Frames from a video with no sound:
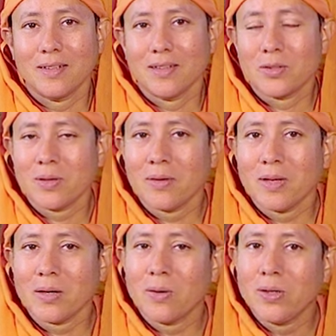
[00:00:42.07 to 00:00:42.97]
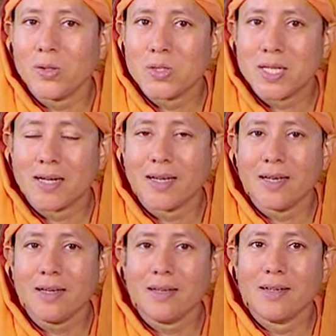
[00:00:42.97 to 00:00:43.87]
Today we are going to
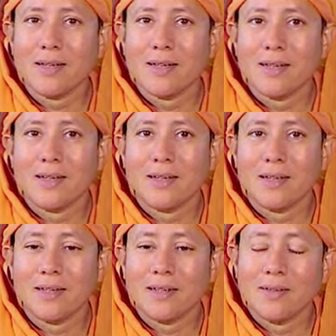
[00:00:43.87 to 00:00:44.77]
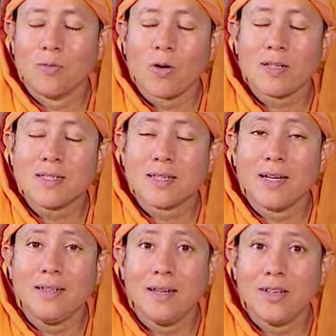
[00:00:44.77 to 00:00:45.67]
study what is
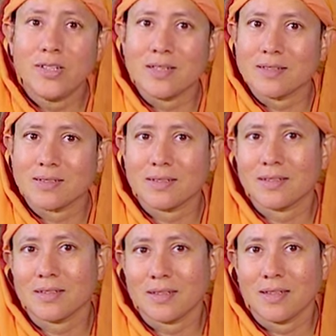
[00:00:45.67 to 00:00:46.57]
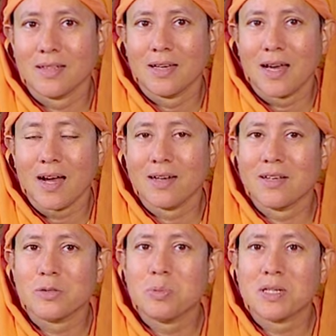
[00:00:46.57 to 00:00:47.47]
intelligence and
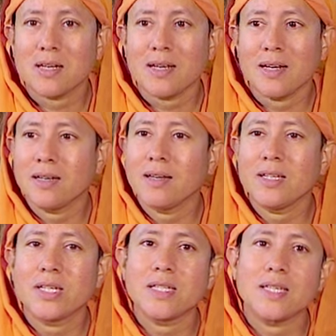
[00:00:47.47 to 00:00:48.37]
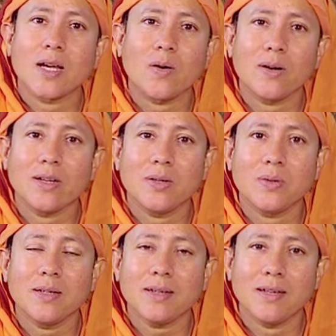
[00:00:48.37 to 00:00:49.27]
especially intelligence according to
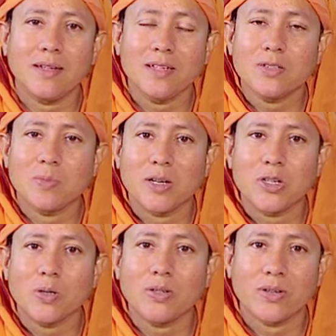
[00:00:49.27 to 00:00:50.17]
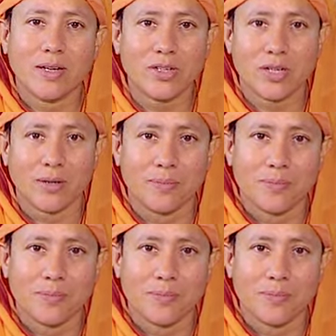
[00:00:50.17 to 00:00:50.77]
the Indian spiritual tradition.